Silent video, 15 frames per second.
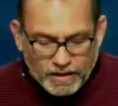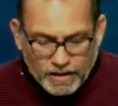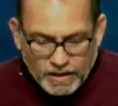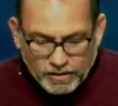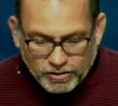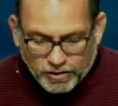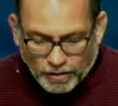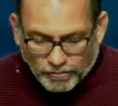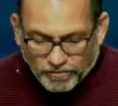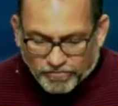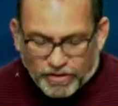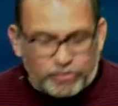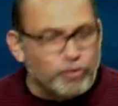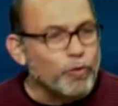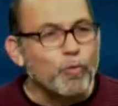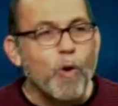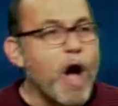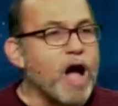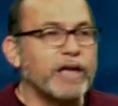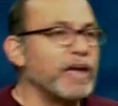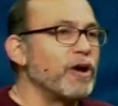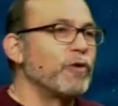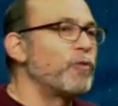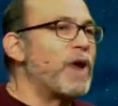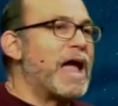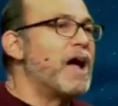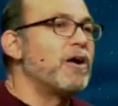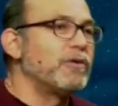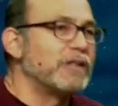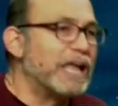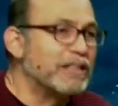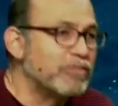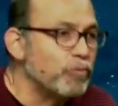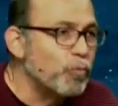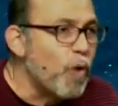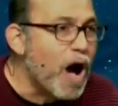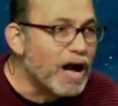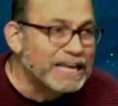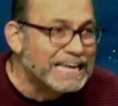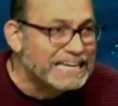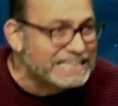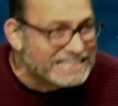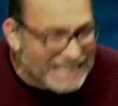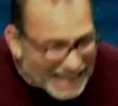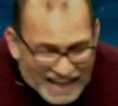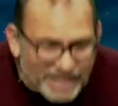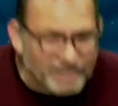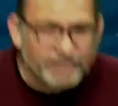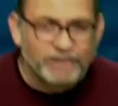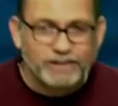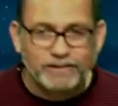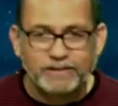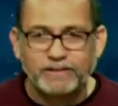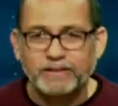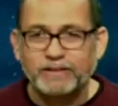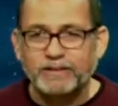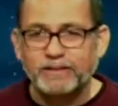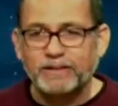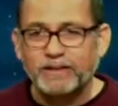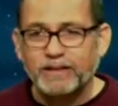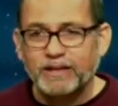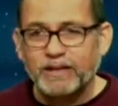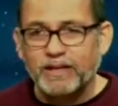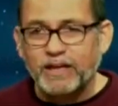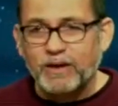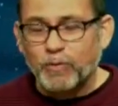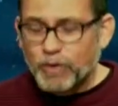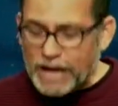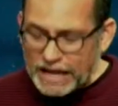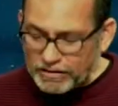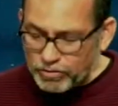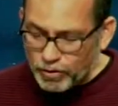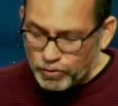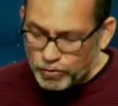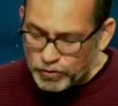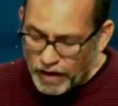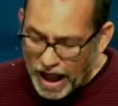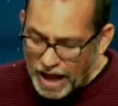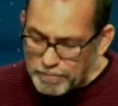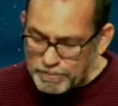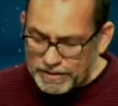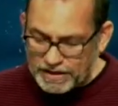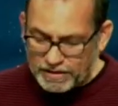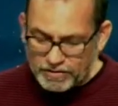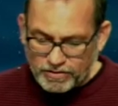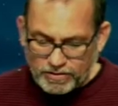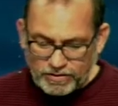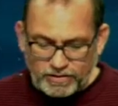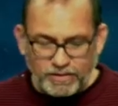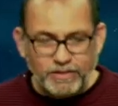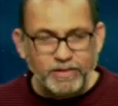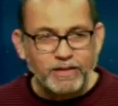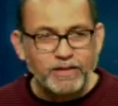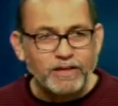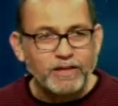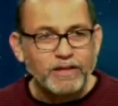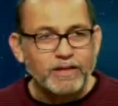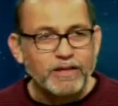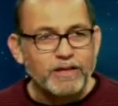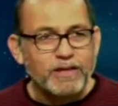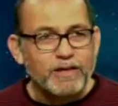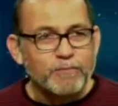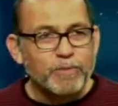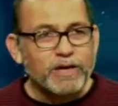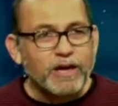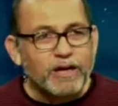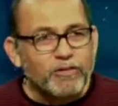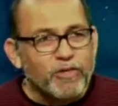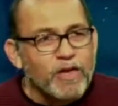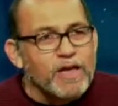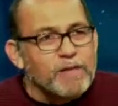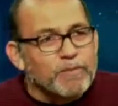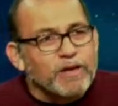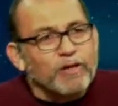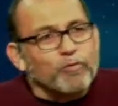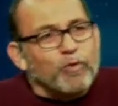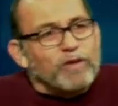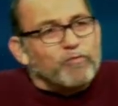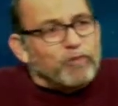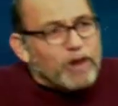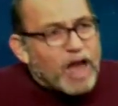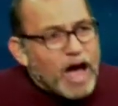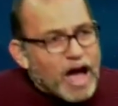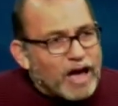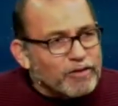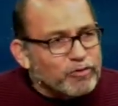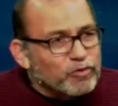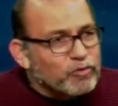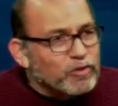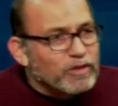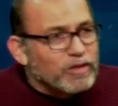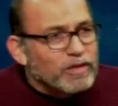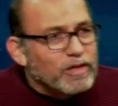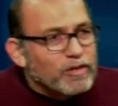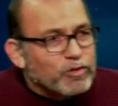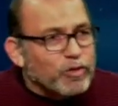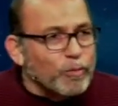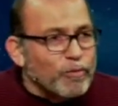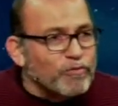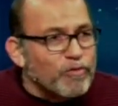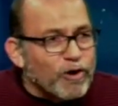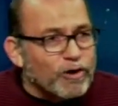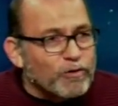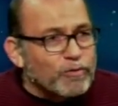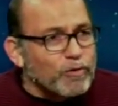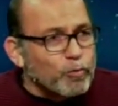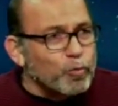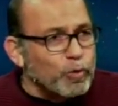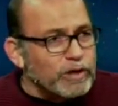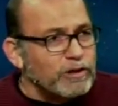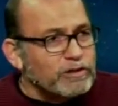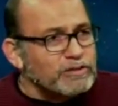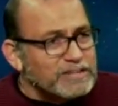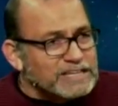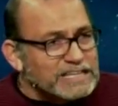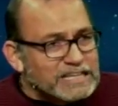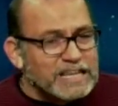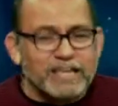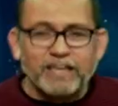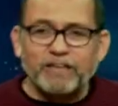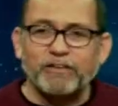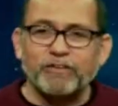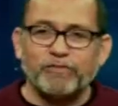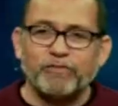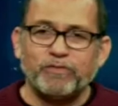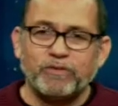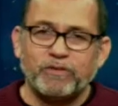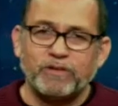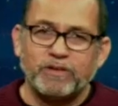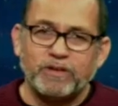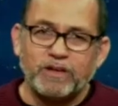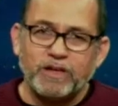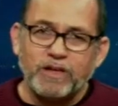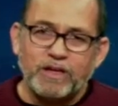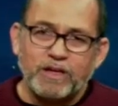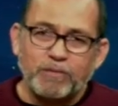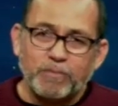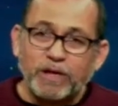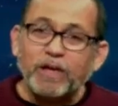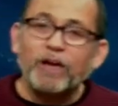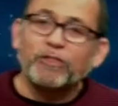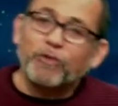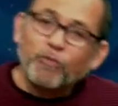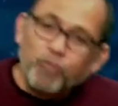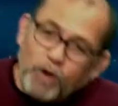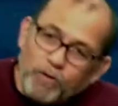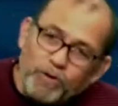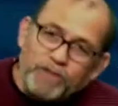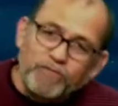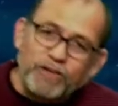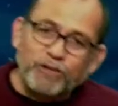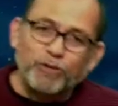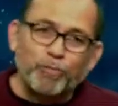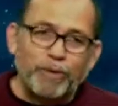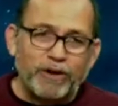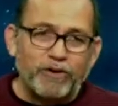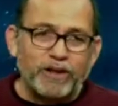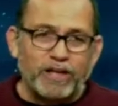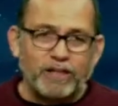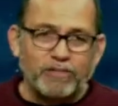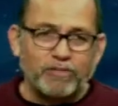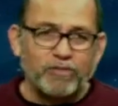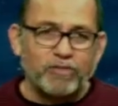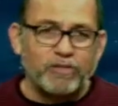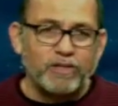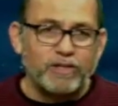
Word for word: some of us are walking around like the walking dead. We're like those zombies because, because we've lost some of our will to live because of what we've experienced.